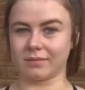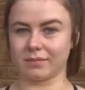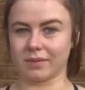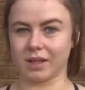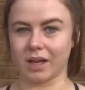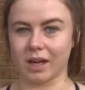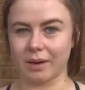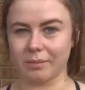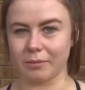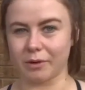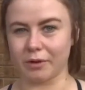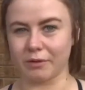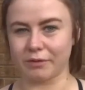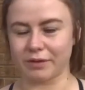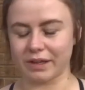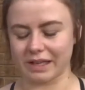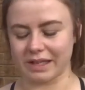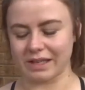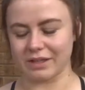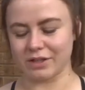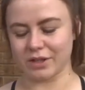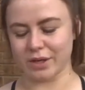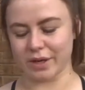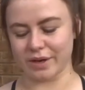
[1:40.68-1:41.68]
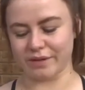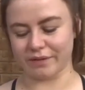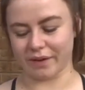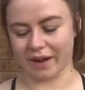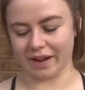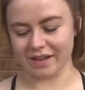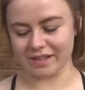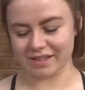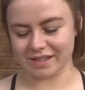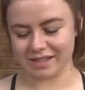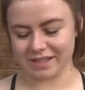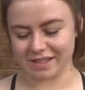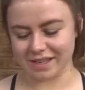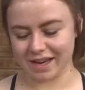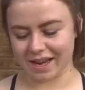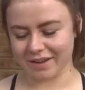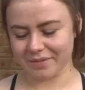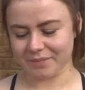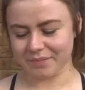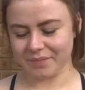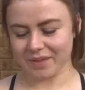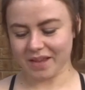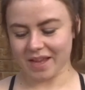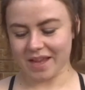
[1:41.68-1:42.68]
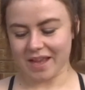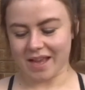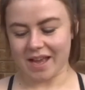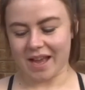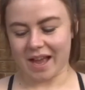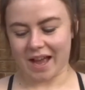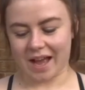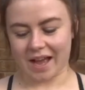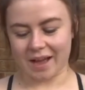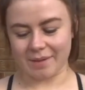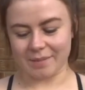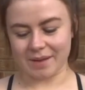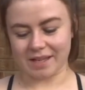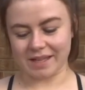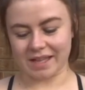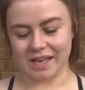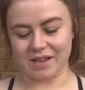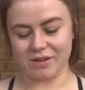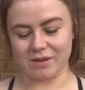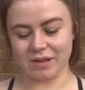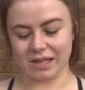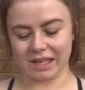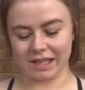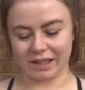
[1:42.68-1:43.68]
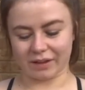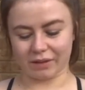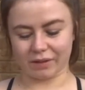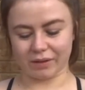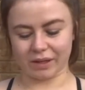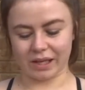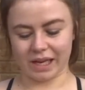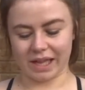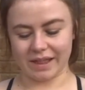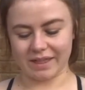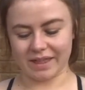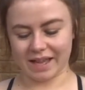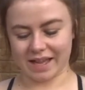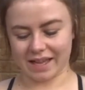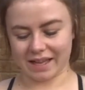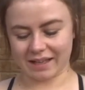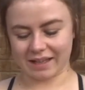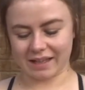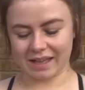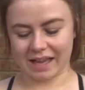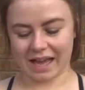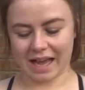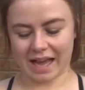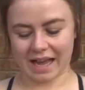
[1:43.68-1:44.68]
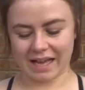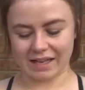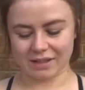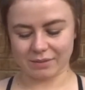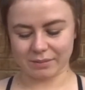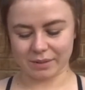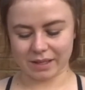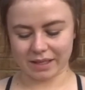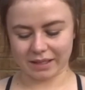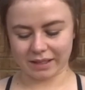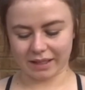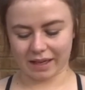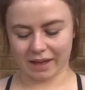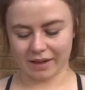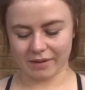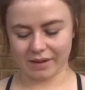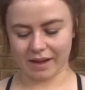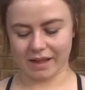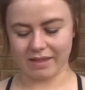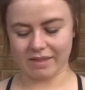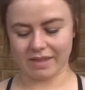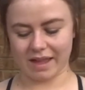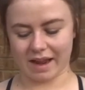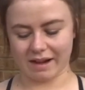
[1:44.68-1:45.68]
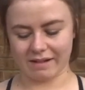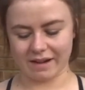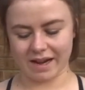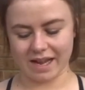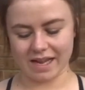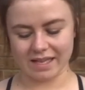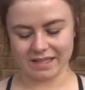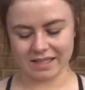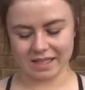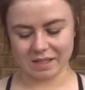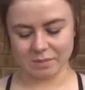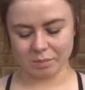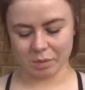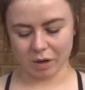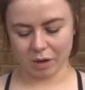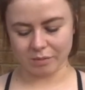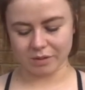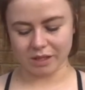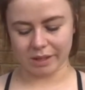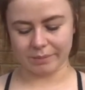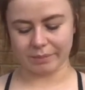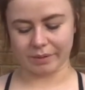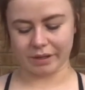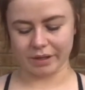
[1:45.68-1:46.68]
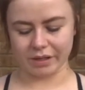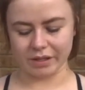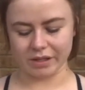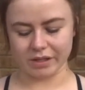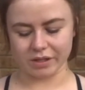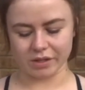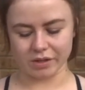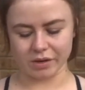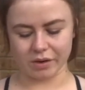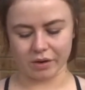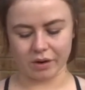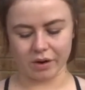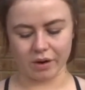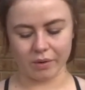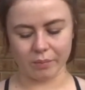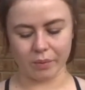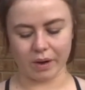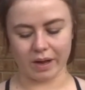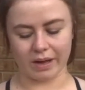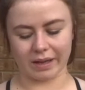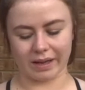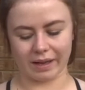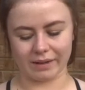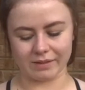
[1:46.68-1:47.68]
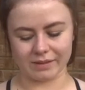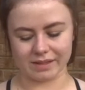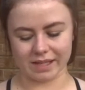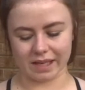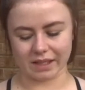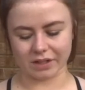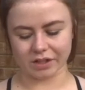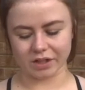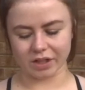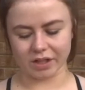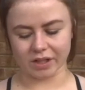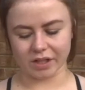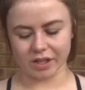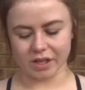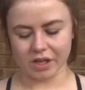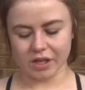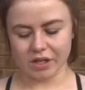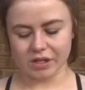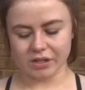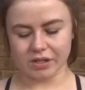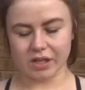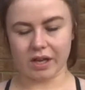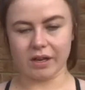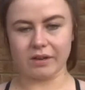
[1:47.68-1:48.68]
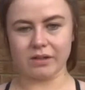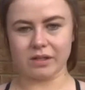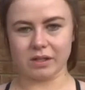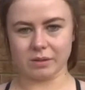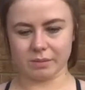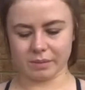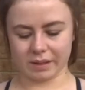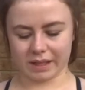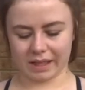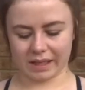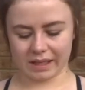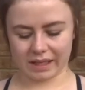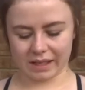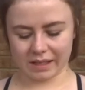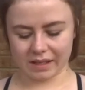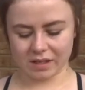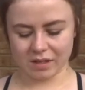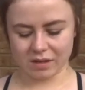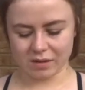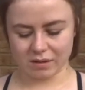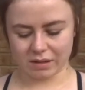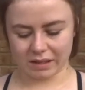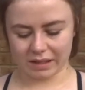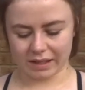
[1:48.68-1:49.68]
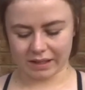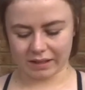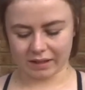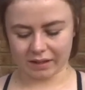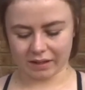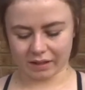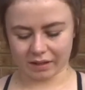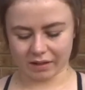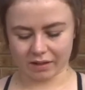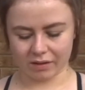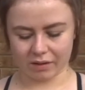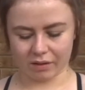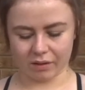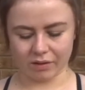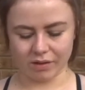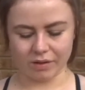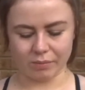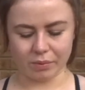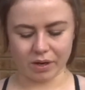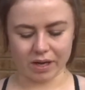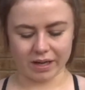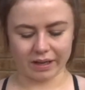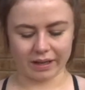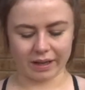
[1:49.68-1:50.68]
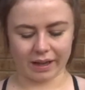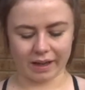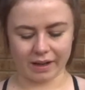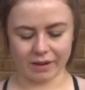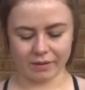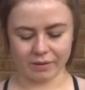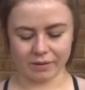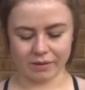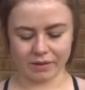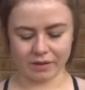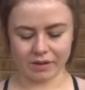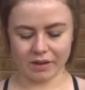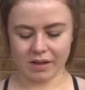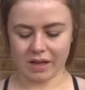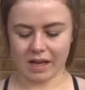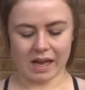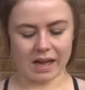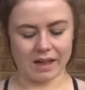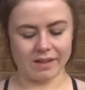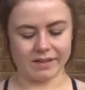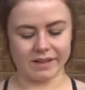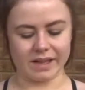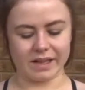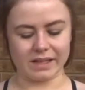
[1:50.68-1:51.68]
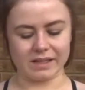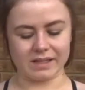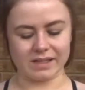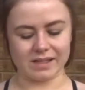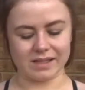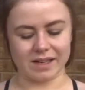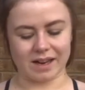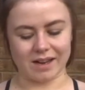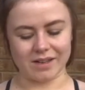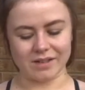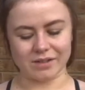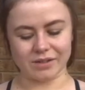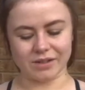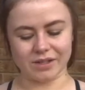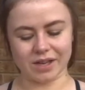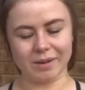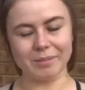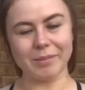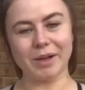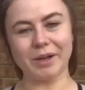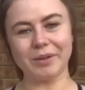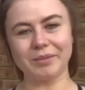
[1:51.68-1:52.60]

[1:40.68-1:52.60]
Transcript: I'm not feeling too advanced today. And then you click through like that, add workout, and there it is. It's popped up under your workout section. So to begin it, you click on the workout and then start your timer.